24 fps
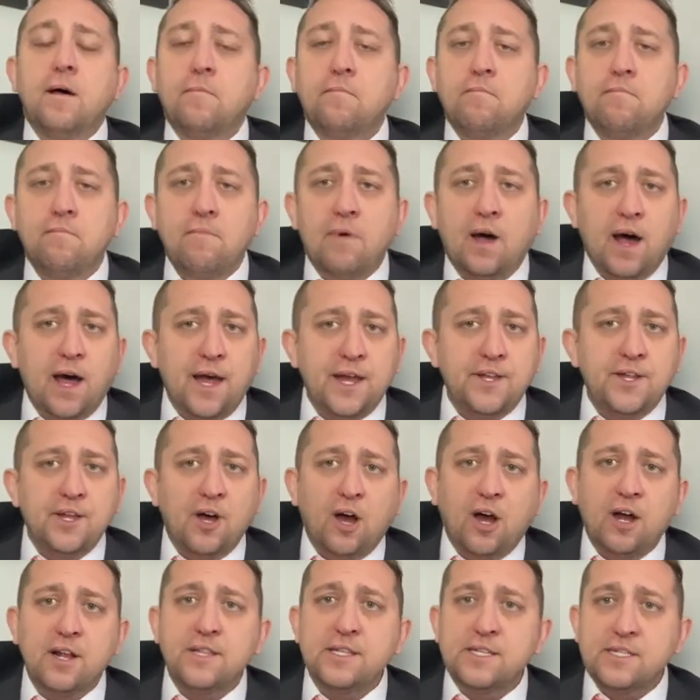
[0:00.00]
My
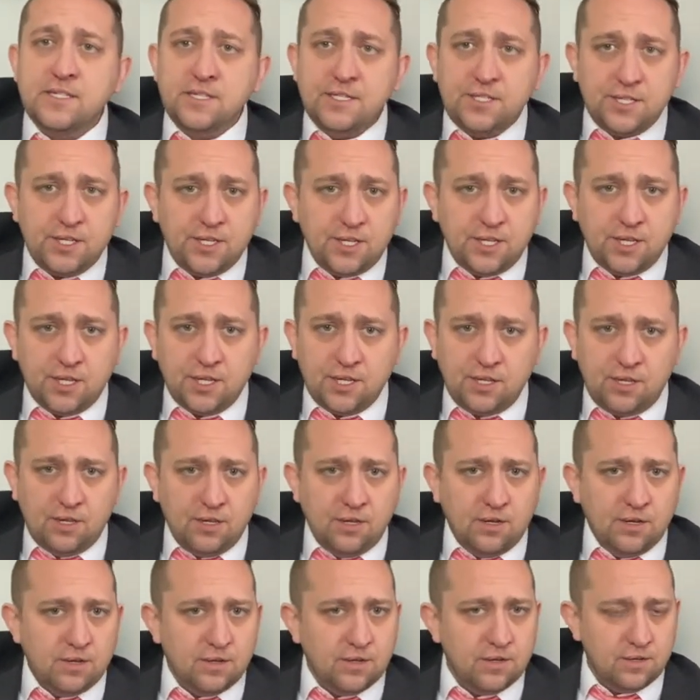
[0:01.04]
darling
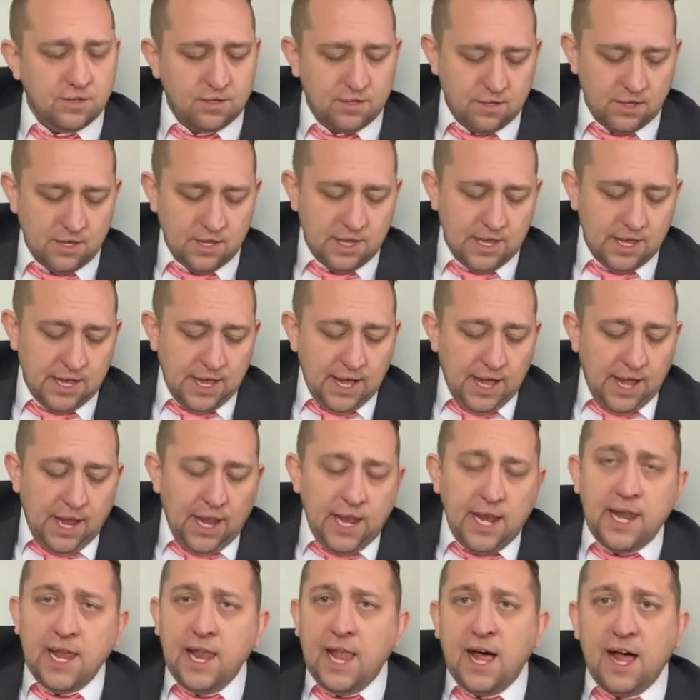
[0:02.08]
dear,
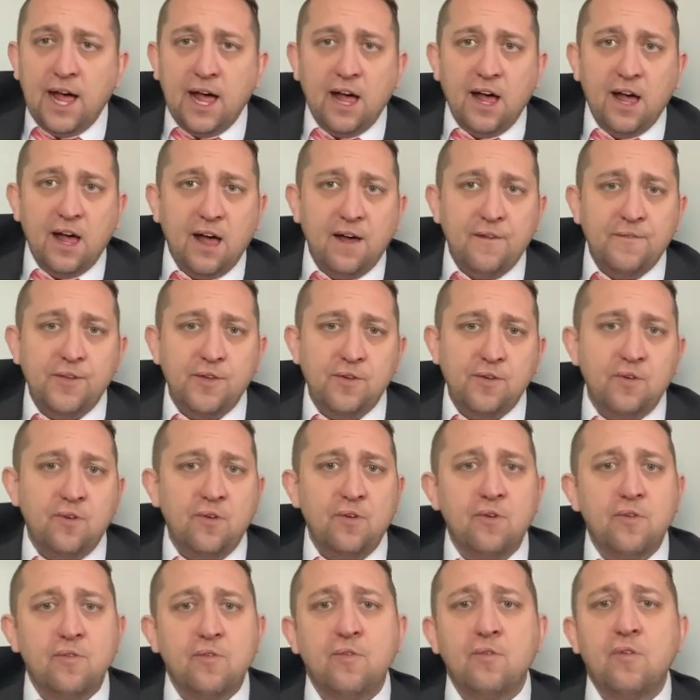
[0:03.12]
love
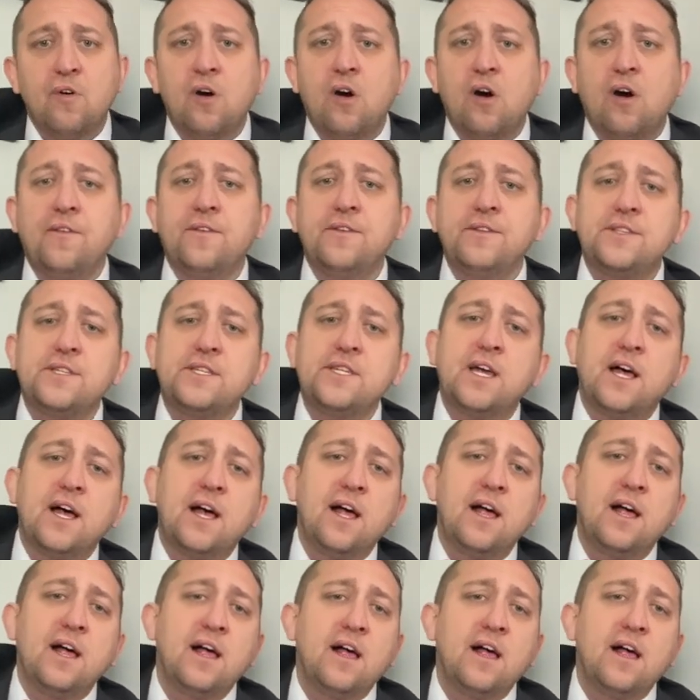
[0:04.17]
you all the time.